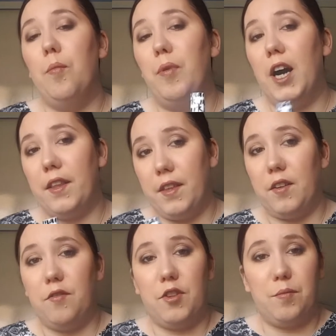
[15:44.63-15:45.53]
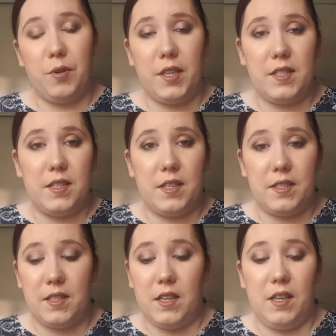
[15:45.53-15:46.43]
But I think for the price of
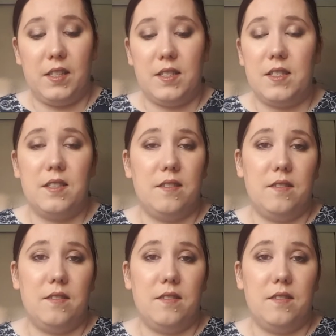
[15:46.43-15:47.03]
this, it's